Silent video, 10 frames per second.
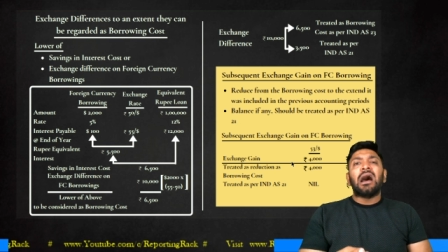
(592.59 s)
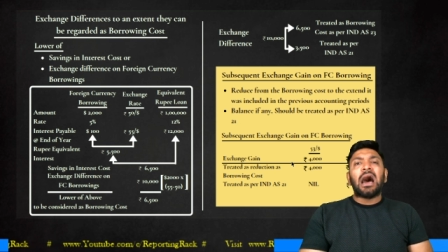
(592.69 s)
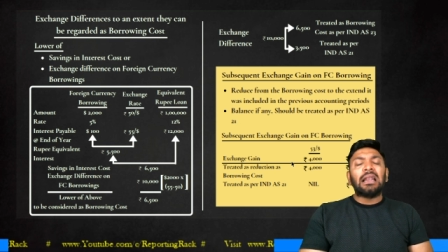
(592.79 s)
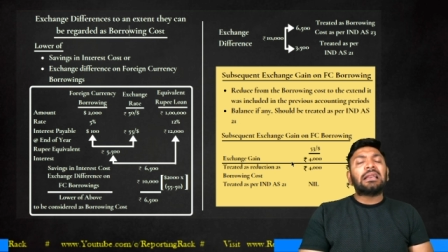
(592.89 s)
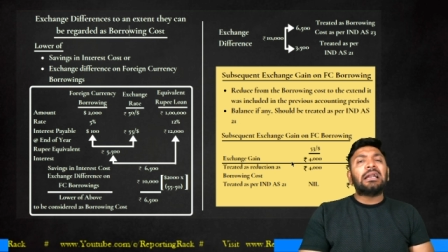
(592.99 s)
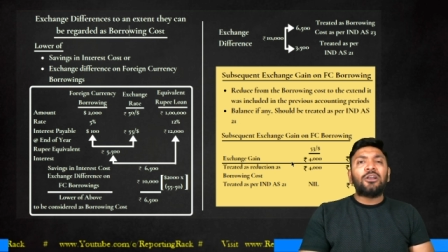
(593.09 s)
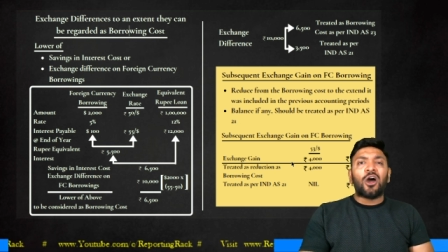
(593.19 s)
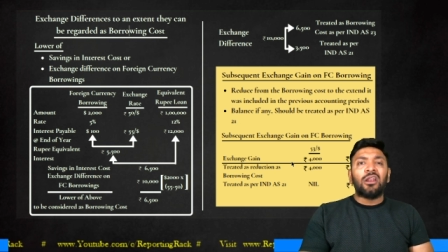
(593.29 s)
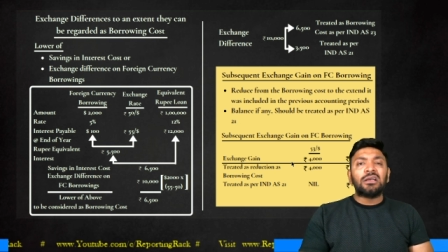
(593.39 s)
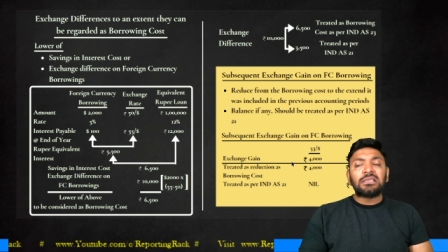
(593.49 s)

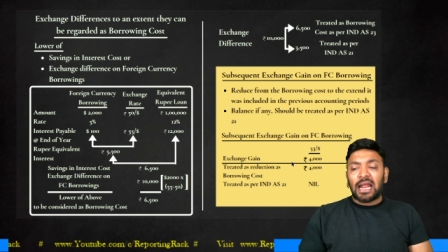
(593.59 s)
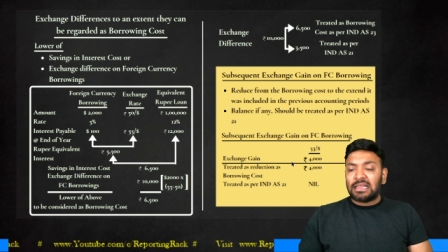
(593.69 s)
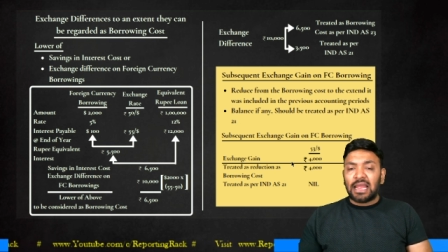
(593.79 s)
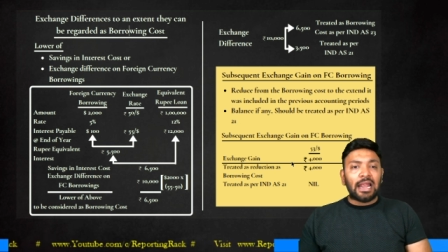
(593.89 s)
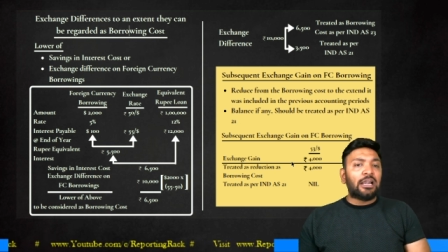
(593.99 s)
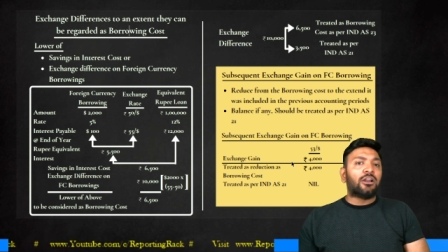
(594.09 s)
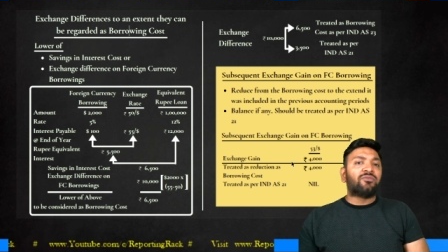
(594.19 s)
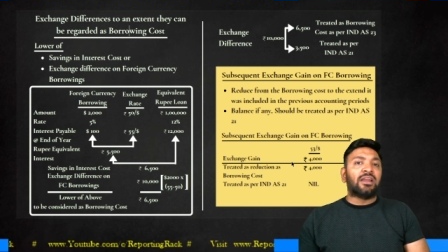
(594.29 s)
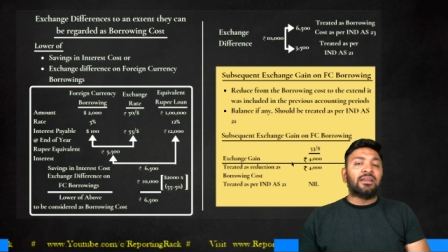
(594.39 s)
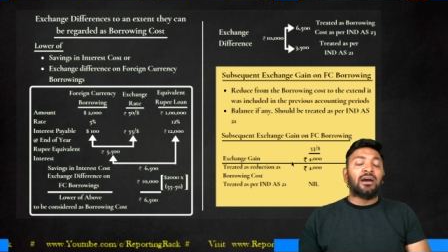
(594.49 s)
$100 at the end of
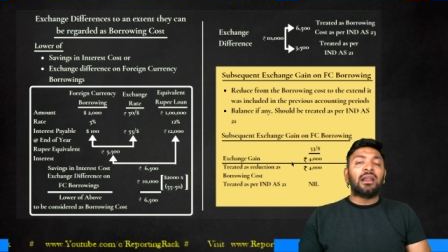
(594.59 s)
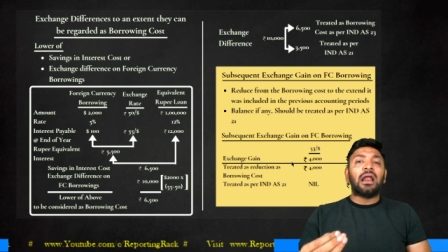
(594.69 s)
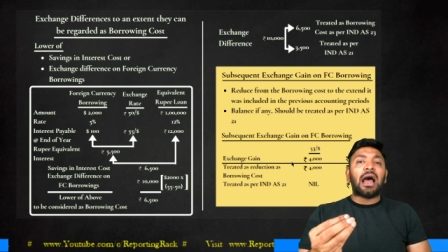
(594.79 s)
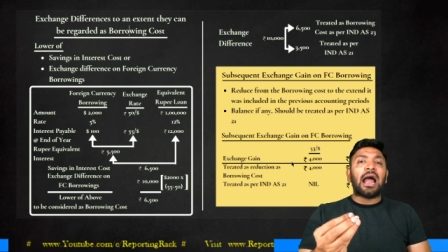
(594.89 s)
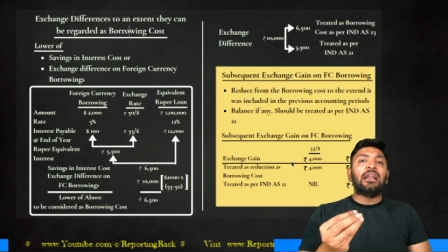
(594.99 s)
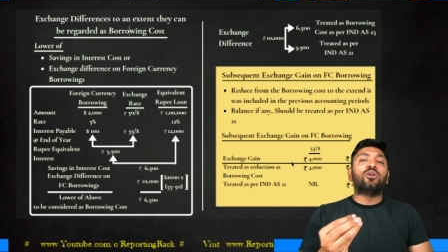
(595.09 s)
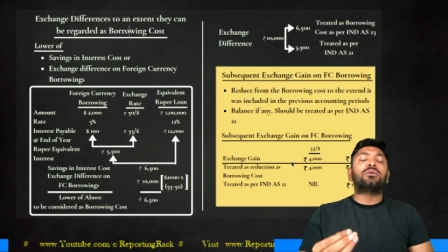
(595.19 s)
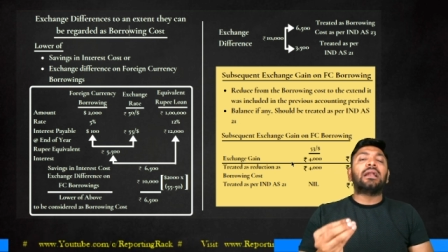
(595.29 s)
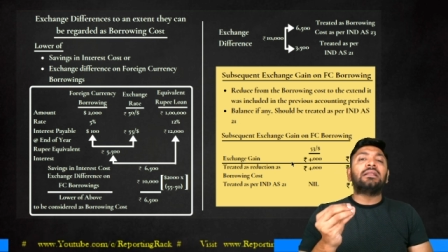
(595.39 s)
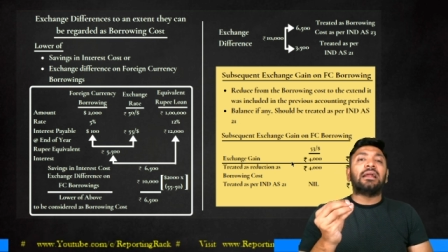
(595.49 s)
the year, I
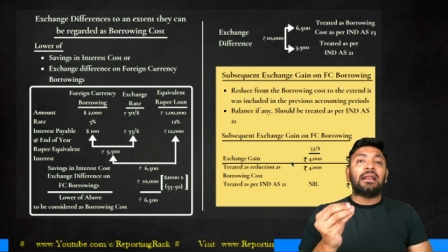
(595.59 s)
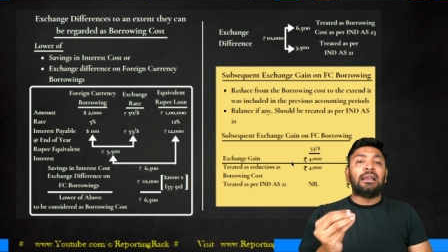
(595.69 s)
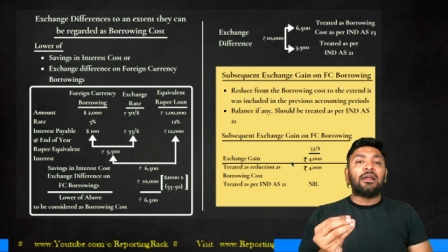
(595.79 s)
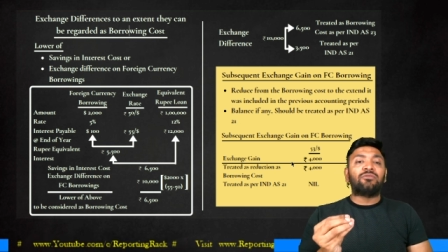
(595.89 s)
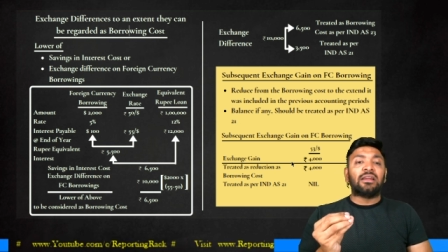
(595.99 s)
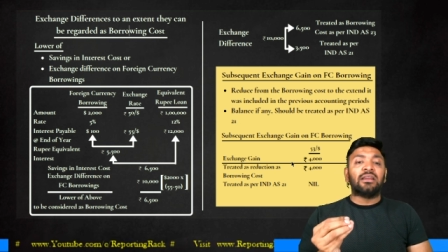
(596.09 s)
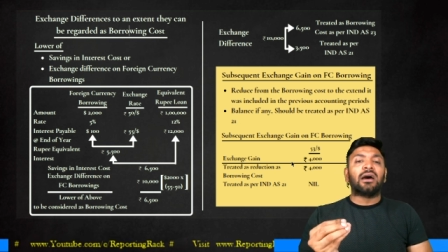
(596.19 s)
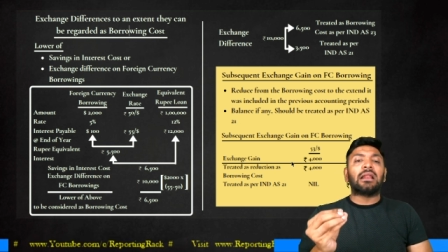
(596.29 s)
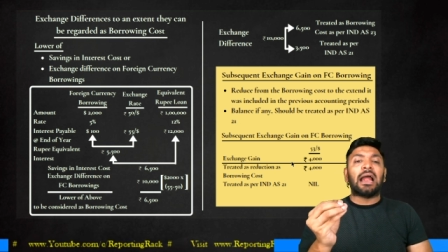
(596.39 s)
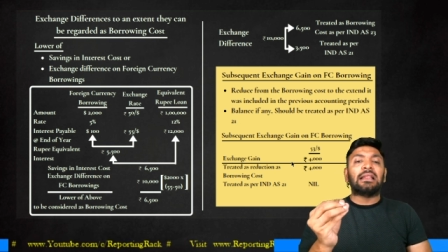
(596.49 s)
looked at the end of the
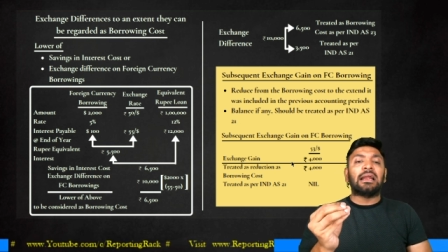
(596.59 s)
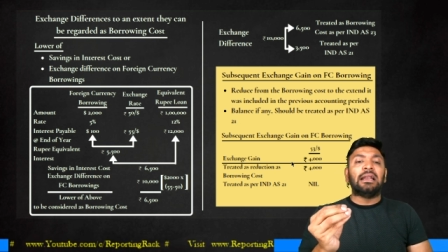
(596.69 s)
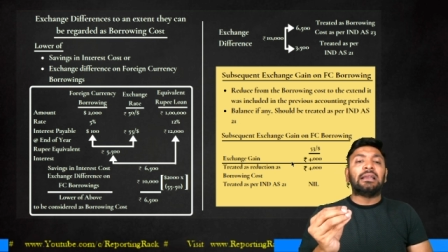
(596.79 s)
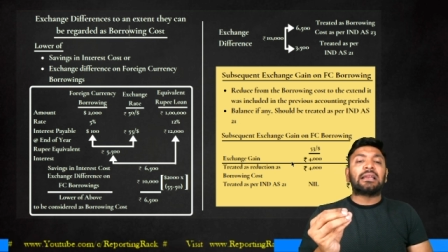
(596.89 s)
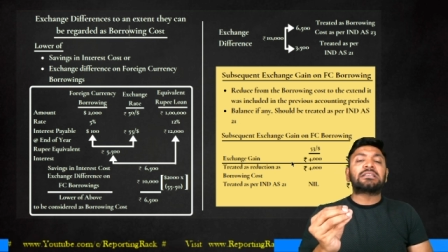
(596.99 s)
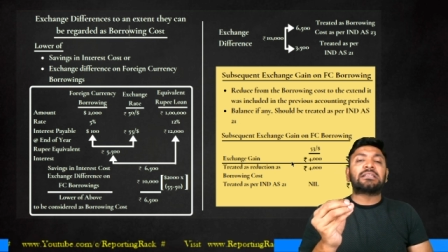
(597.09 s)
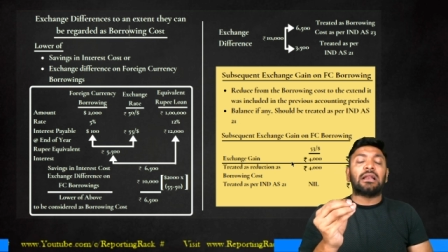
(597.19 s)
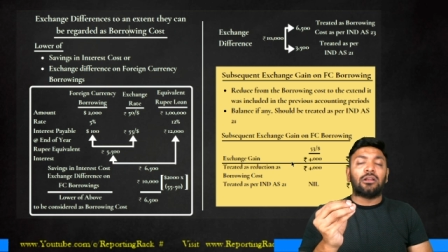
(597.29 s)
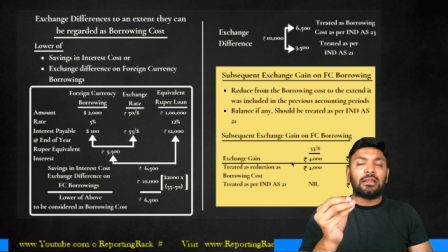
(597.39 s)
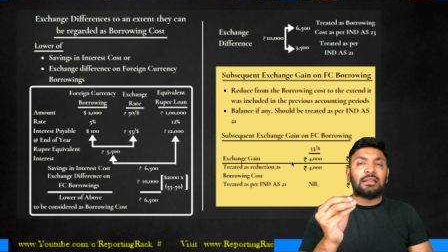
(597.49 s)
year and the interest,
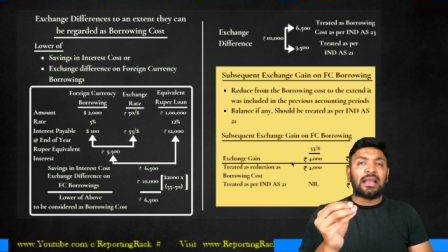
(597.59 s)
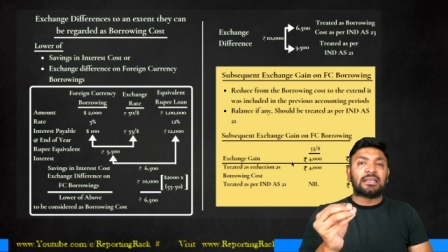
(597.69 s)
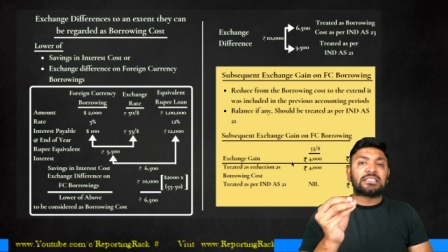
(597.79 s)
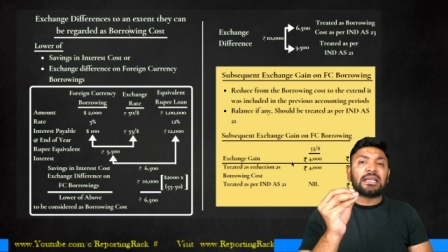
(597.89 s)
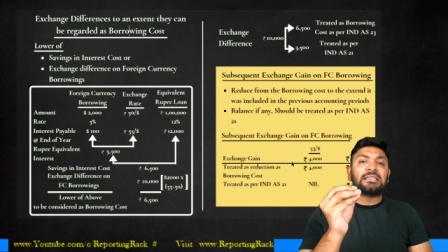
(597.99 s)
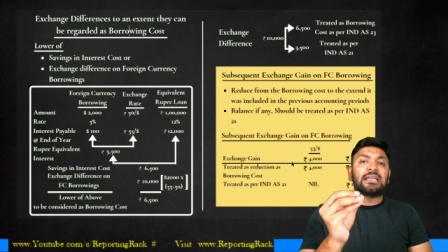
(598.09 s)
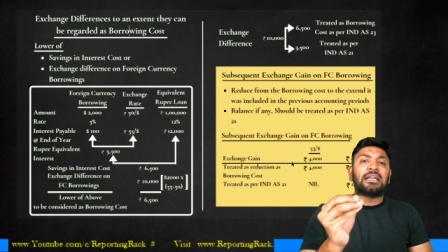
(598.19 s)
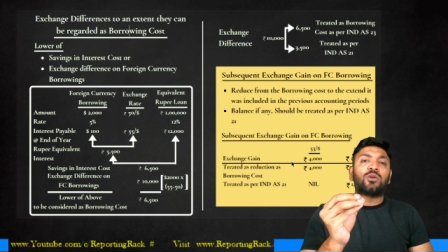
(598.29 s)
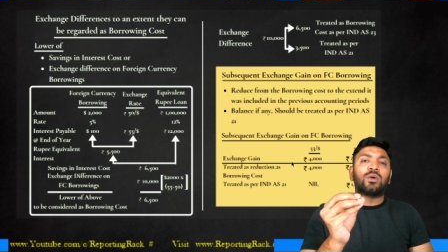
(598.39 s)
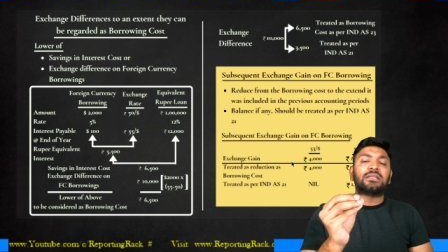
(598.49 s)
the exchange
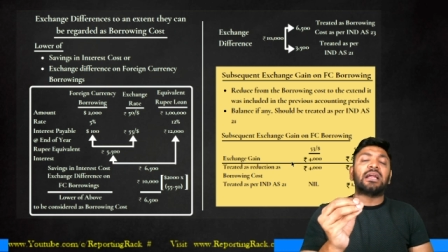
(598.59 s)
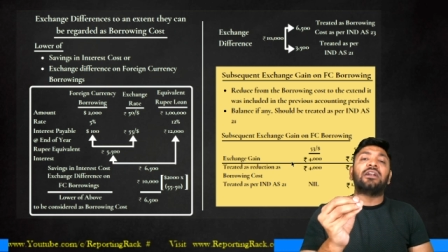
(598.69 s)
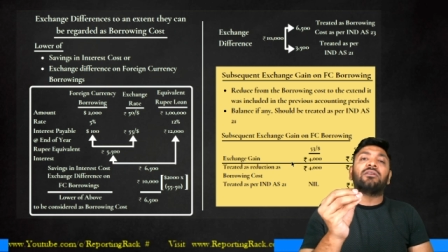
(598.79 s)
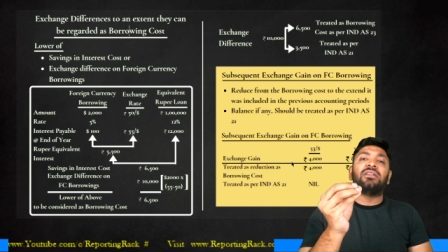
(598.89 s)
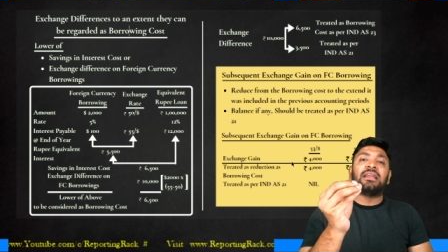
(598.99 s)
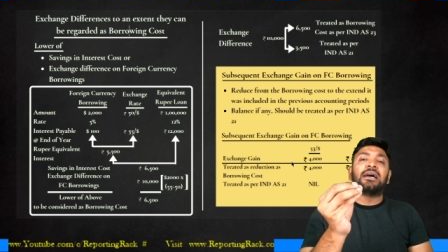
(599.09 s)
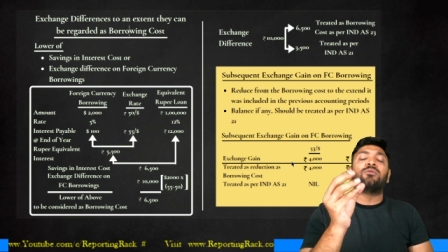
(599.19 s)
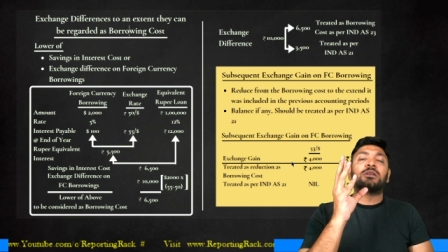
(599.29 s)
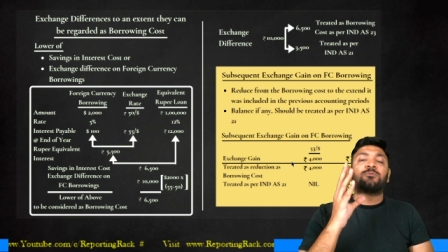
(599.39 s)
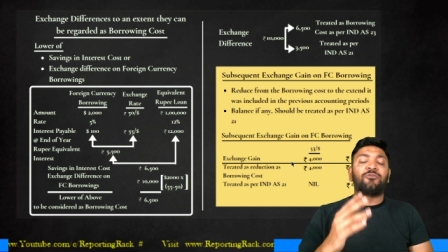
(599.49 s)
rate towards the end of the year
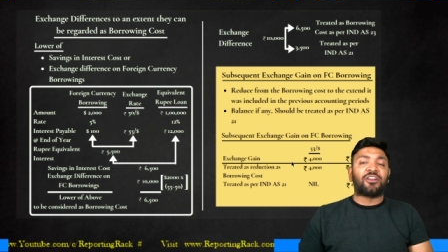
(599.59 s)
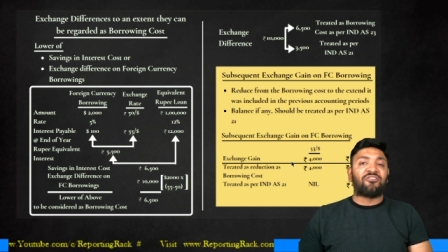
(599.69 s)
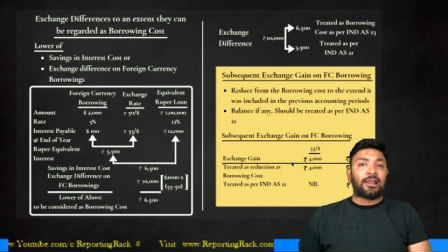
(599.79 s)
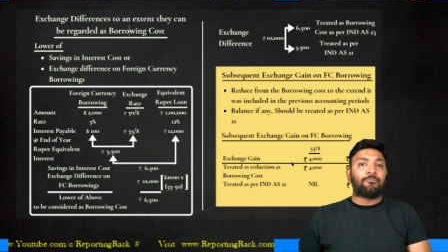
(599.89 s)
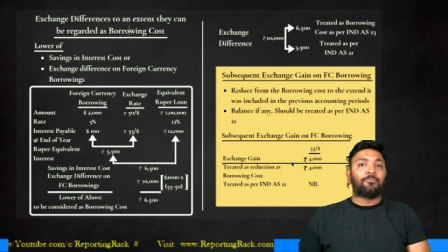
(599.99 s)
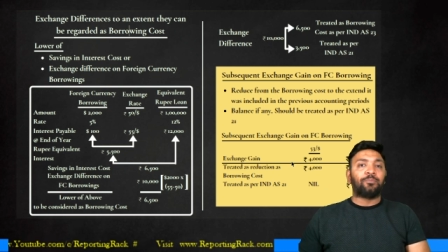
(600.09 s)
was 55.